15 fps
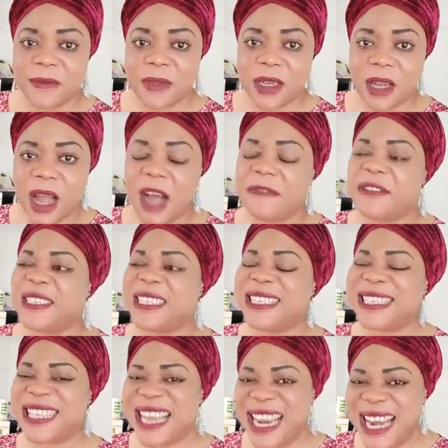I've
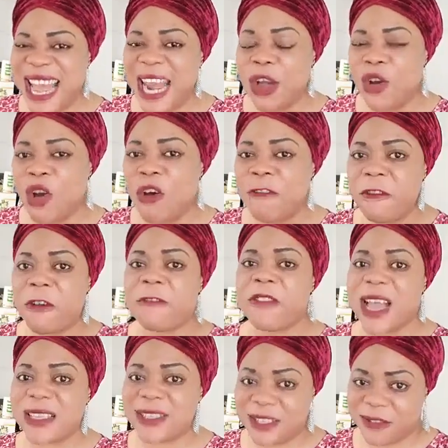seen enough of
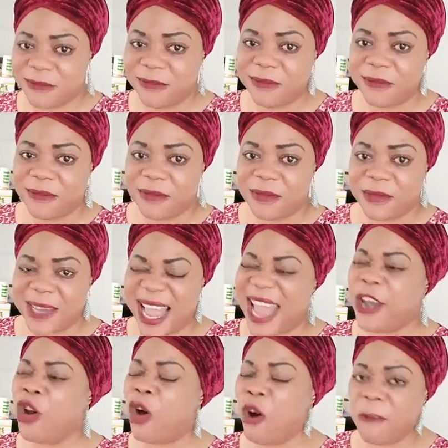that.
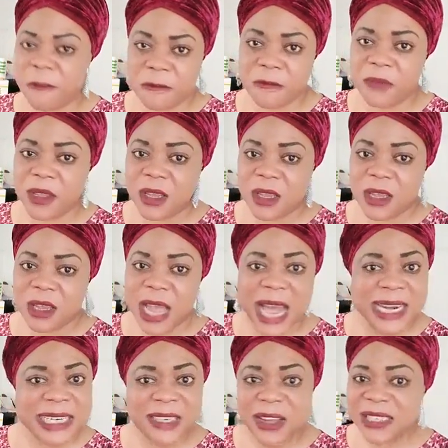Enough. And
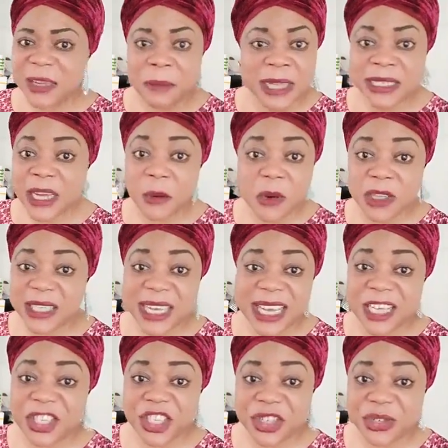it doesn't matter what
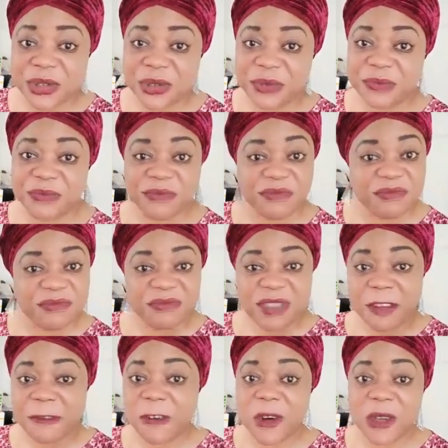age,
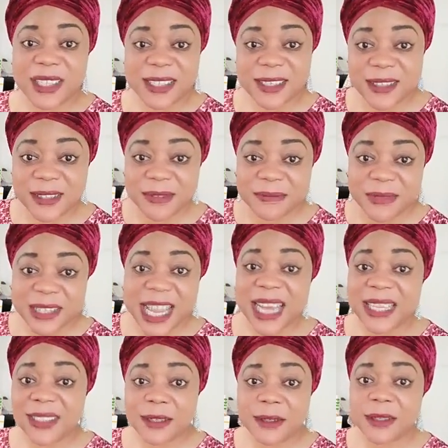40s,
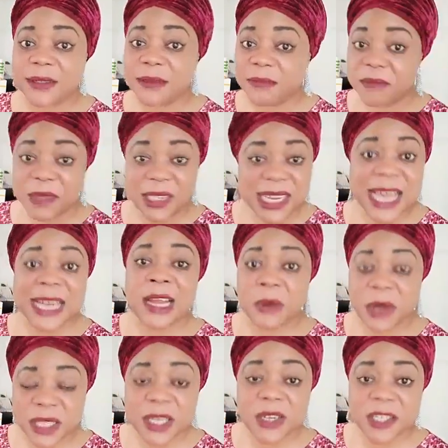30s. They are now in
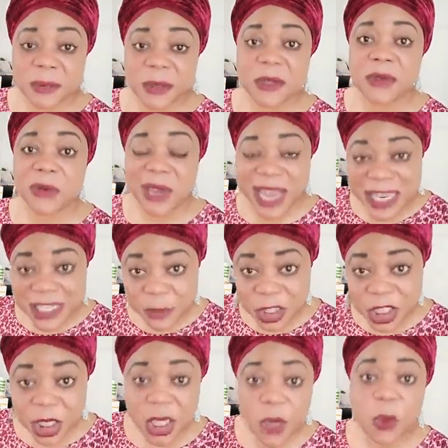the hospital,
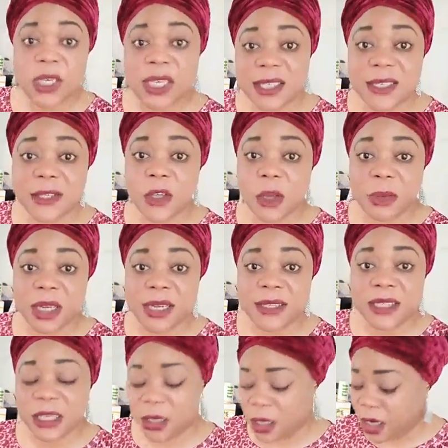especially within this
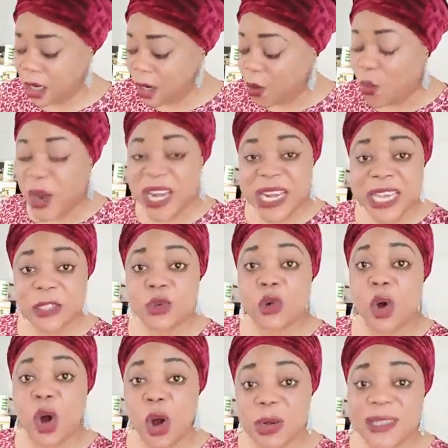community. We need to
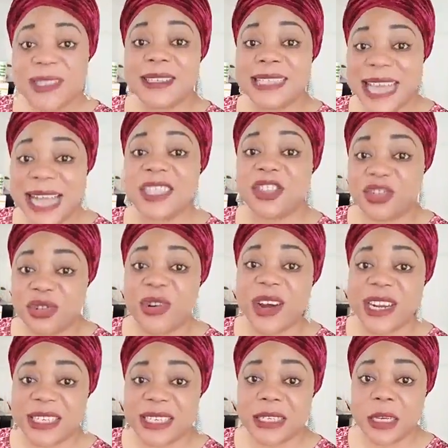halt that
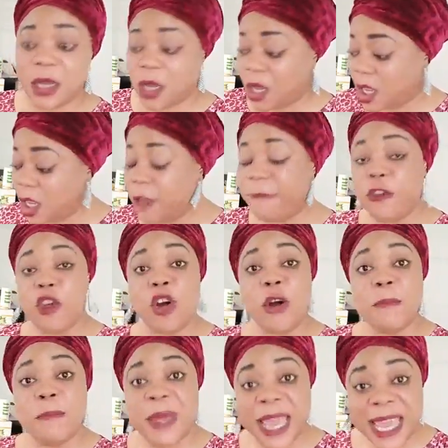trend. If you're
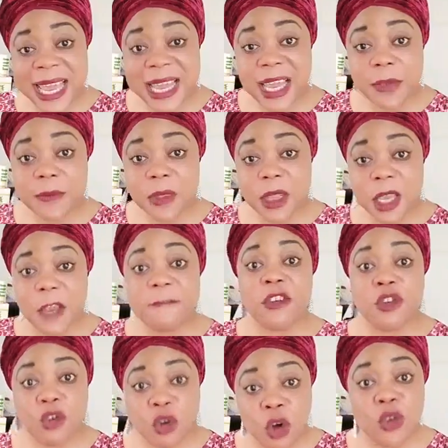big, if you
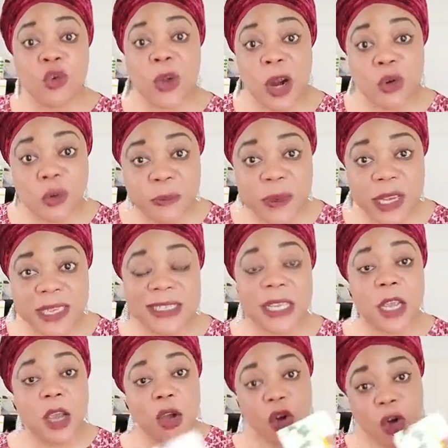know you are obese,
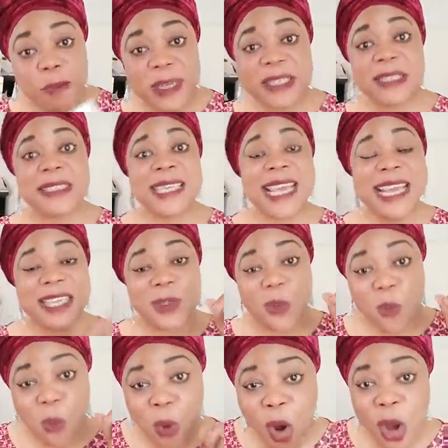obesity is
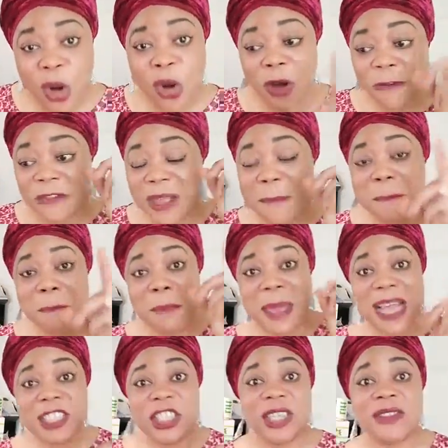one of the
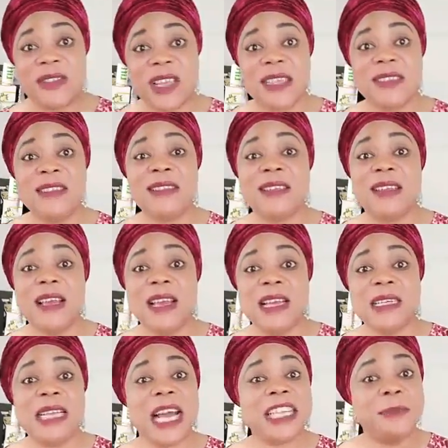major things
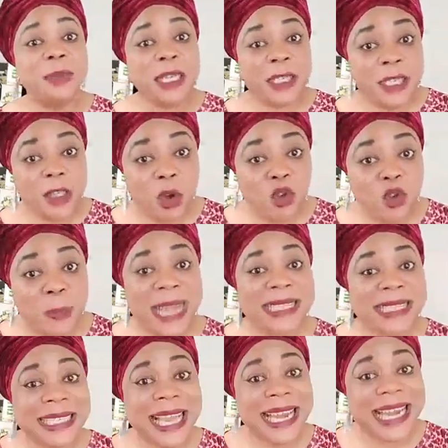that's been
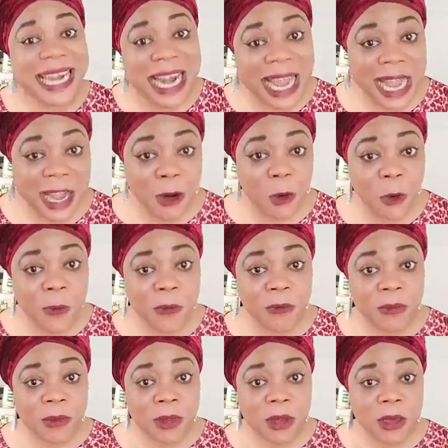documented now
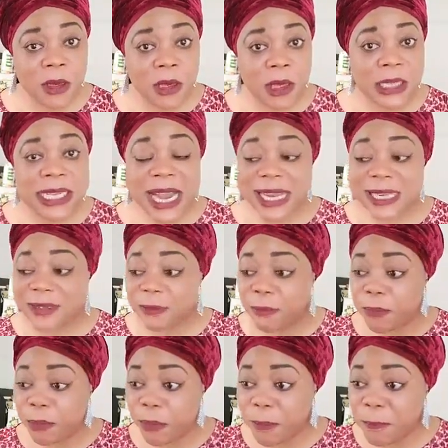that is
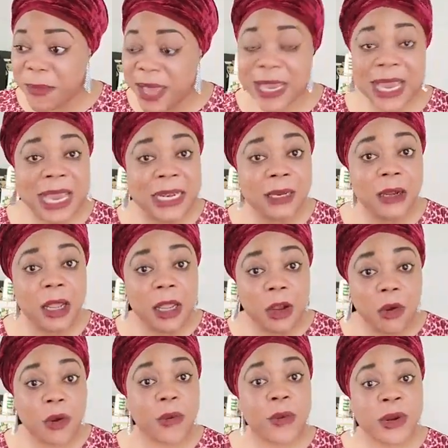making
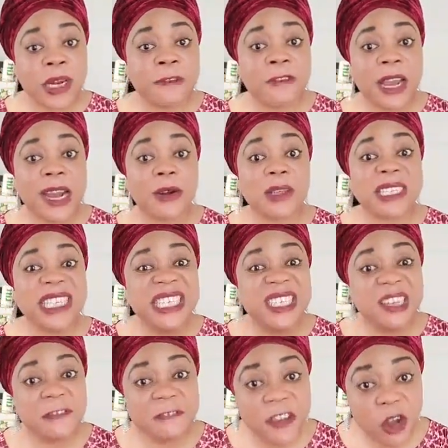coronavirus
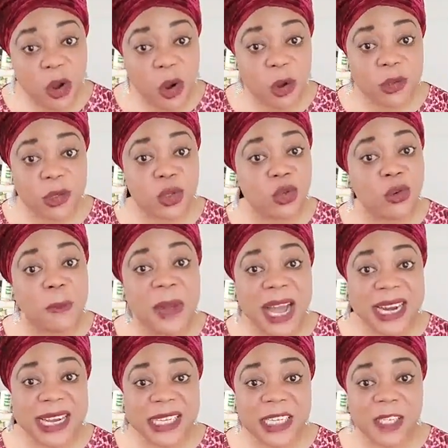difficult to
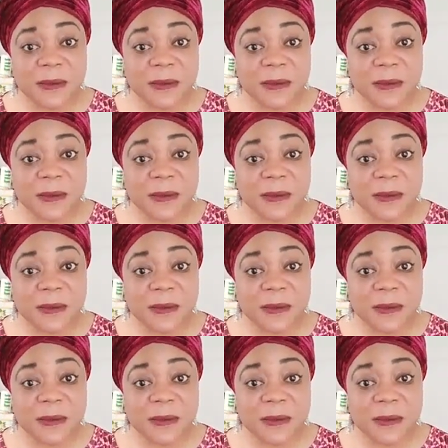manage.